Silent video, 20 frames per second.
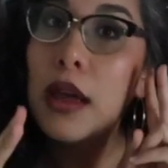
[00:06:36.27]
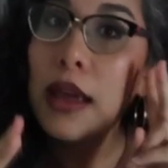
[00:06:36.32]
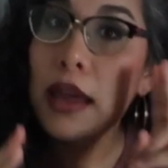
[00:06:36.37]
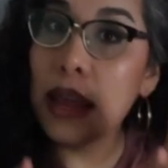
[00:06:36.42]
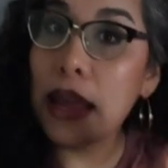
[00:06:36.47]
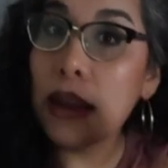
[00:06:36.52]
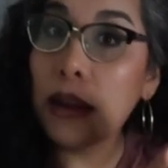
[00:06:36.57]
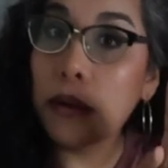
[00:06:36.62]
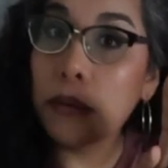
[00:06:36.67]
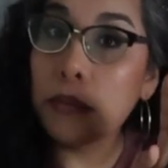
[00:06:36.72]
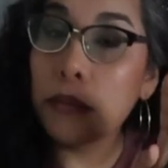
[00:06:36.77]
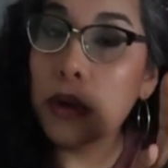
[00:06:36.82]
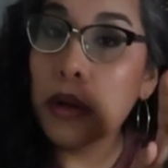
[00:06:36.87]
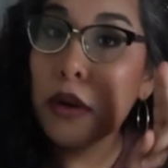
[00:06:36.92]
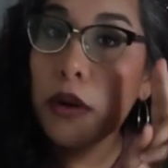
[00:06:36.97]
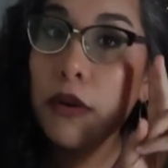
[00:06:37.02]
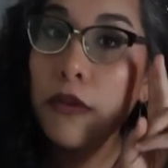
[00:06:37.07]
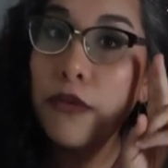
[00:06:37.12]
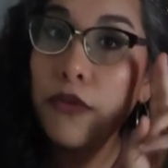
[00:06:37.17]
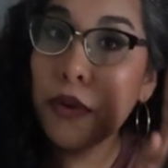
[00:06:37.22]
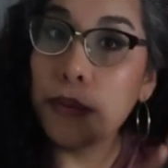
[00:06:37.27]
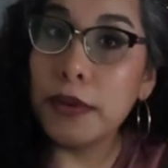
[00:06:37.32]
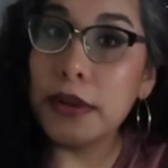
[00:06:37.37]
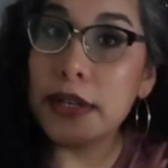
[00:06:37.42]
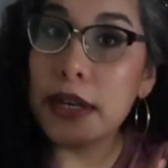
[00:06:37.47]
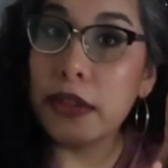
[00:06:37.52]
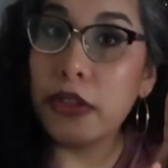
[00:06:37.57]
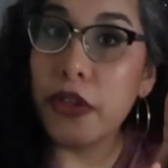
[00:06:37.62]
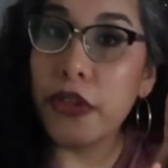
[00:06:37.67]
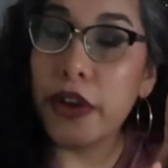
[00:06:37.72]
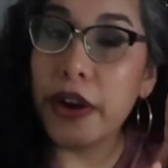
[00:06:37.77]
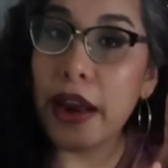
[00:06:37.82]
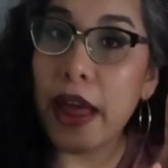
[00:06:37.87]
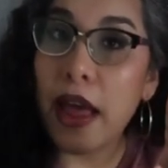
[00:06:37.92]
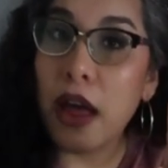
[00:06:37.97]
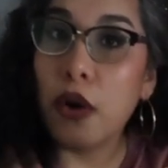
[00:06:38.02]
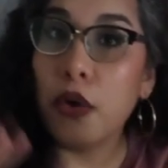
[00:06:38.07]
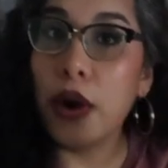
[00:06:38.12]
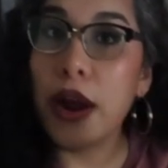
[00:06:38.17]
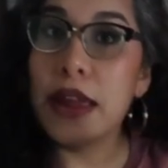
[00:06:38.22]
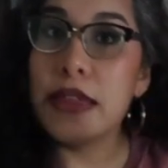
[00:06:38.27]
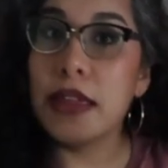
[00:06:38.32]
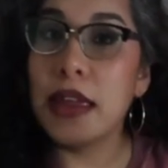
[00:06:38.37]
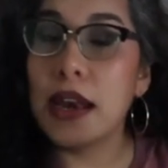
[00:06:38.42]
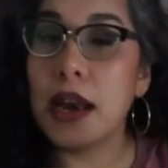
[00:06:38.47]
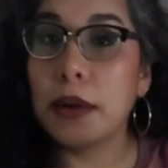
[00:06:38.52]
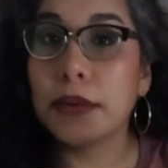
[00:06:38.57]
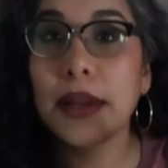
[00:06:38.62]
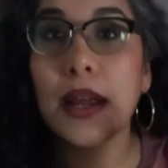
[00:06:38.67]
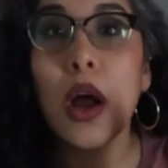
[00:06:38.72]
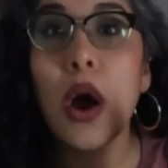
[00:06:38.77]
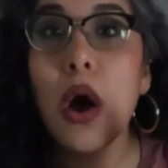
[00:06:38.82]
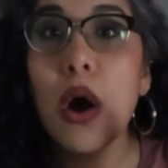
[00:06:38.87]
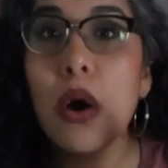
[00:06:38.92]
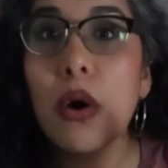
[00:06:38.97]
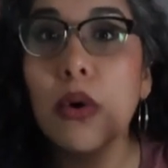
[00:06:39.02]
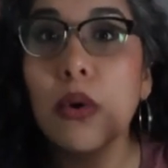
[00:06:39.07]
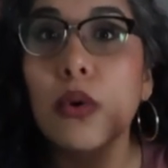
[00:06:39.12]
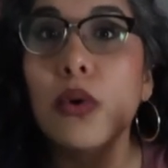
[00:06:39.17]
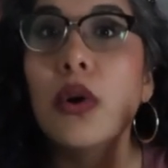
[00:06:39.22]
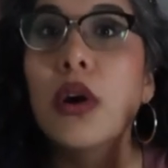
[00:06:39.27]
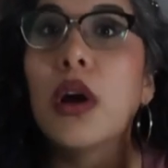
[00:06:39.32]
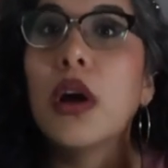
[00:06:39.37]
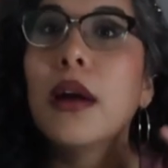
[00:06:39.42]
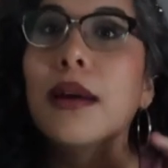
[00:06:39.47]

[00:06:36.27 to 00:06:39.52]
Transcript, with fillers: him from the death on the nile and then i was like oh